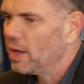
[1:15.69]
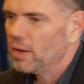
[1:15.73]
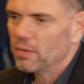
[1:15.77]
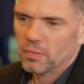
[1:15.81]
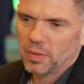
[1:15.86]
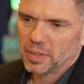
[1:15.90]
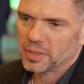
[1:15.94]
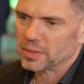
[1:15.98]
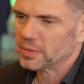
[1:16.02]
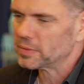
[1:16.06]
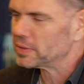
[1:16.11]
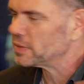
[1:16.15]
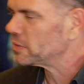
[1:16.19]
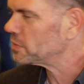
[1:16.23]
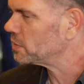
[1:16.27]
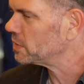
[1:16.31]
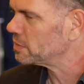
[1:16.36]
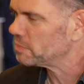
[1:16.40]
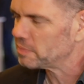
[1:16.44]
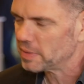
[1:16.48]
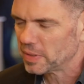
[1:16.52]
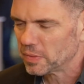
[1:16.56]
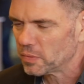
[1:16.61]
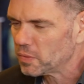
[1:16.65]
whether it
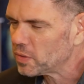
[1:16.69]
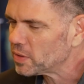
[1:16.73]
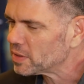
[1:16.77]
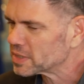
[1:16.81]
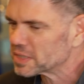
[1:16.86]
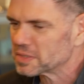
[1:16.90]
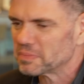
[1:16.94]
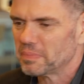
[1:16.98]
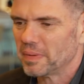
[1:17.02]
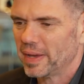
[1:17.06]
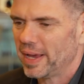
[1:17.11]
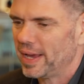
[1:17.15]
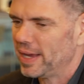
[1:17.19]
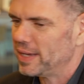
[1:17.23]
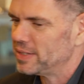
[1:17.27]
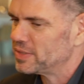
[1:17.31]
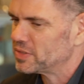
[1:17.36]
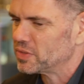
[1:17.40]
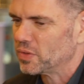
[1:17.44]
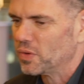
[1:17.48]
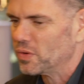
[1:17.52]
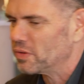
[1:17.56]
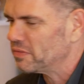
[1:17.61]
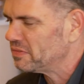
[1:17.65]
would be
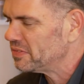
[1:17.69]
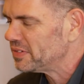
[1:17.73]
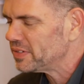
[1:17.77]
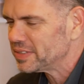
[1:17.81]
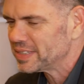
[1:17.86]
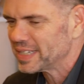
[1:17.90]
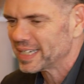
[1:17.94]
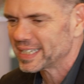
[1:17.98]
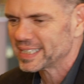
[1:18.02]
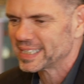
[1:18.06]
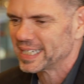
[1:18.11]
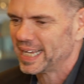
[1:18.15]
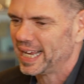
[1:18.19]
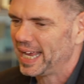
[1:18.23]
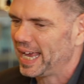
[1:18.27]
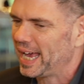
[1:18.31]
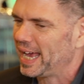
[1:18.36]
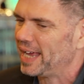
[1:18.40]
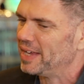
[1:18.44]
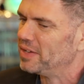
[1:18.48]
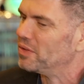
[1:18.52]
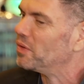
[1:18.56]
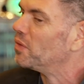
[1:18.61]
Workspace or Vertex AI